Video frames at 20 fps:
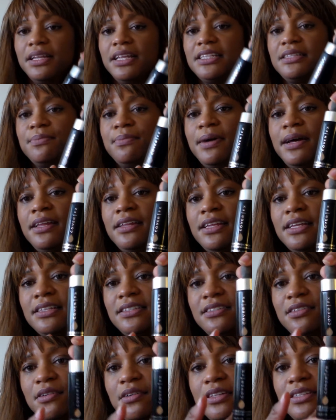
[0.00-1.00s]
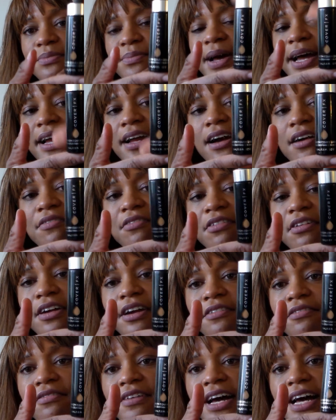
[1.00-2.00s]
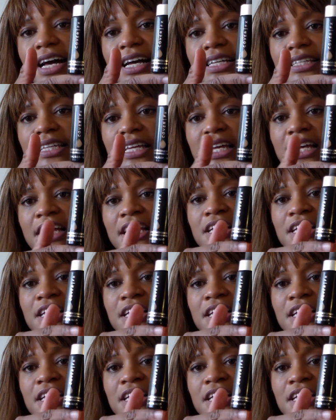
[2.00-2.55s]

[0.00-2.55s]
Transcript: it's but it's, so it's by Cover FX.